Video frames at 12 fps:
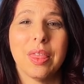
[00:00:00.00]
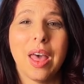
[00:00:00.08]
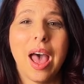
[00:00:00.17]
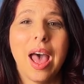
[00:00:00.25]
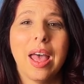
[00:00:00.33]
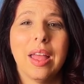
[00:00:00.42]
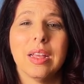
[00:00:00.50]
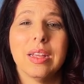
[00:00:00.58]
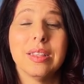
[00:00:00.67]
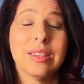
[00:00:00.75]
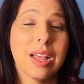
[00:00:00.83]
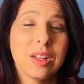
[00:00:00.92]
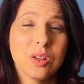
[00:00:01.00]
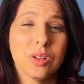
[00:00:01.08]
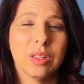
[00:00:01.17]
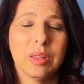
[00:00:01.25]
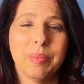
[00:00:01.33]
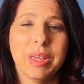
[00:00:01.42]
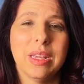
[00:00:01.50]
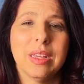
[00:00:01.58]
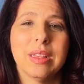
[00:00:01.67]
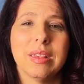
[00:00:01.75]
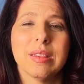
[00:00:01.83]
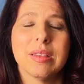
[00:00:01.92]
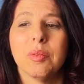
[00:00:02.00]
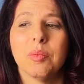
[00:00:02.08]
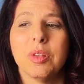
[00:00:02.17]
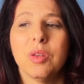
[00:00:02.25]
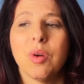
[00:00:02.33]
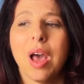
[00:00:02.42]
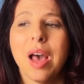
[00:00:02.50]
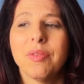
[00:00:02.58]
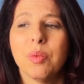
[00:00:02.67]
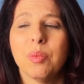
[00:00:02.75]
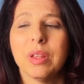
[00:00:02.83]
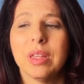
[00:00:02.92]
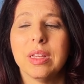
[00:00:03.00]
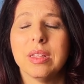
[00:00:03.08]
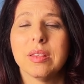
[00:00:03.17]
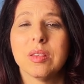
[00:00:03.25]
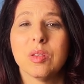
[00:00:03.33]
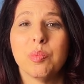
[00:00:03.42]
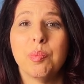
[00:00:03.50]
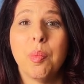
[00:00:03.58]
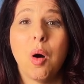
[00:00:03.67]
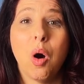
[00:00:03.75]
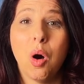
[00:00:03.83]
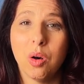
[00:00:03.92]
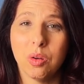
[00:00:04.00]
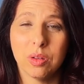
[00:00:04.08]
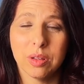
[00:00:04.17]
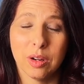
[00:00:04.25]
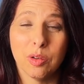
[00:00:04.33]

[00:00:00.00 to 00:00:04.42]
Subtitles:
that essentially means when you have a really small